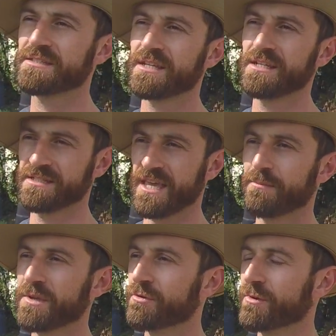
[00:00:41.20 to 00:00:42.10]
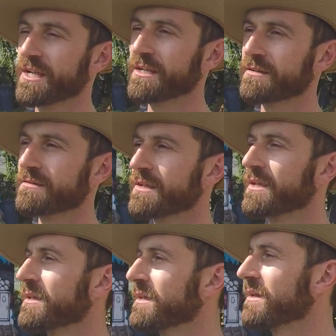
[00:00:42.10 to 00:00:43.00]
cities can't be green?
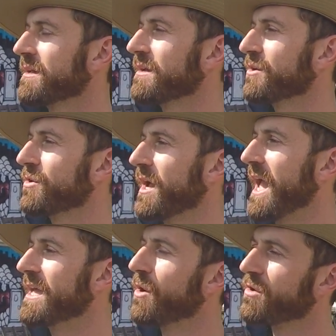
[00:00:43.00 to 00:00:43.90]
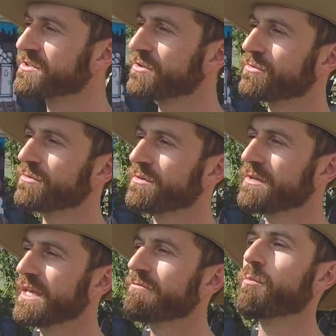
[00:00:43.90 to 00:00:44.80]
And also,
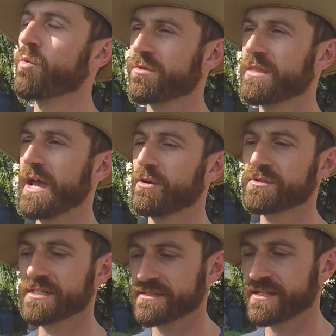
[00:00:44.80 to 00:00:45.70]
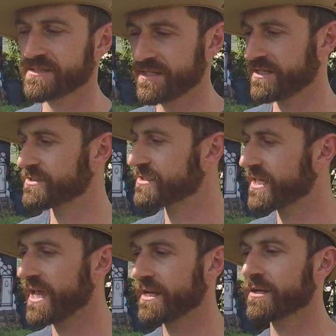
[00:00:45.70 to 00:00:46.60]
even more than that, who says that cities just
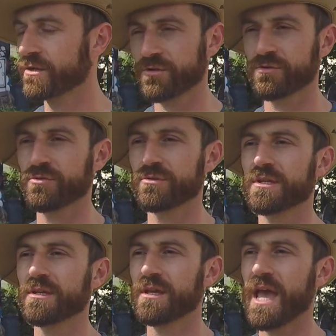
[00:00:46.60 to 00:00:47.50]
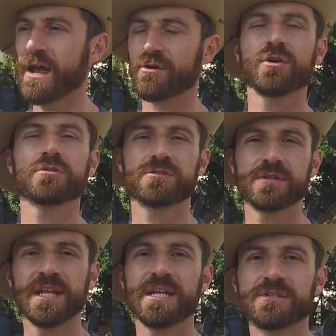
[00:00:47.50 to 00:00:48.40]
can't include agriculture
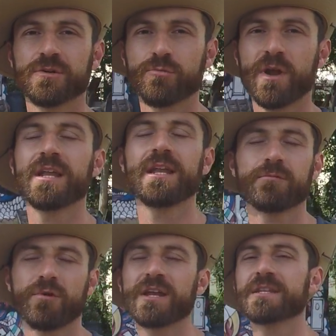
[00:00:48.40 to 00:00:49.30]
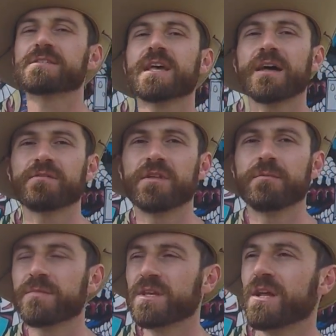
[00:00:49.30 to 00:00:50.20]
and nature right inside of
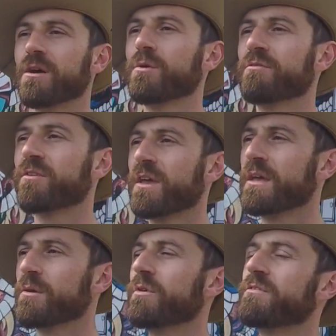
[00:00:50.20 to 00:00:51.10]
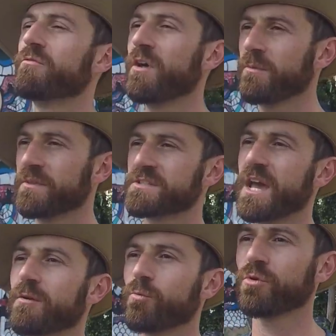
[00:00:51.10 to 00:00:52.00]
them? We've developed this
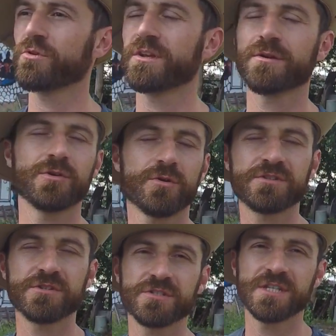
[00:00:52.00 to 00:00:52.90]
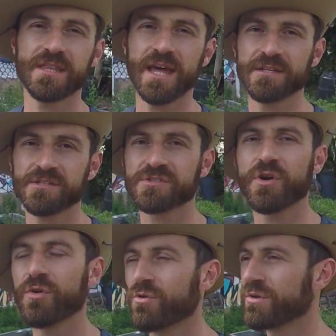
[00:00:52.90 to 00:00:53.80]
kind of world here in North Jersey that is
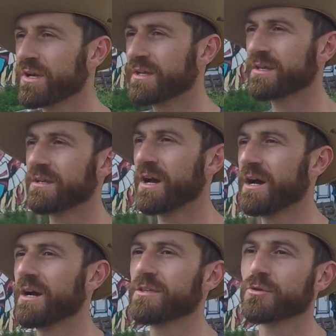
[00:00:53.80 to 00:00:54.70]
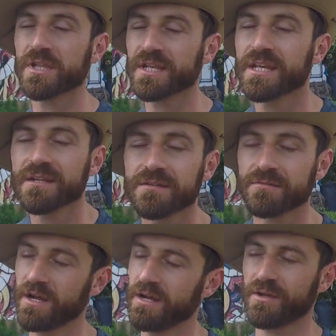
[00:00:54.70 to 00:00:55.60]
so Euclidean,
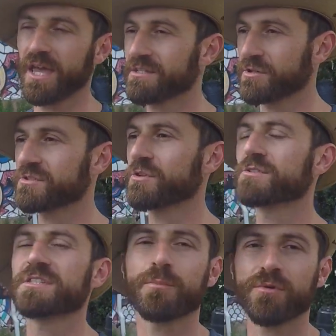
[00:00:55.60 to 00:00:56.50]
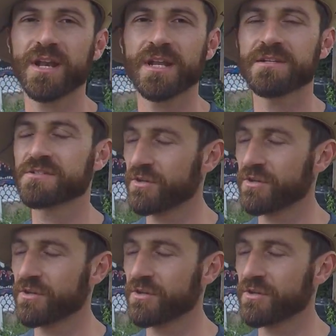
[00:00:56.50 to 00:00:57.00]
so separated,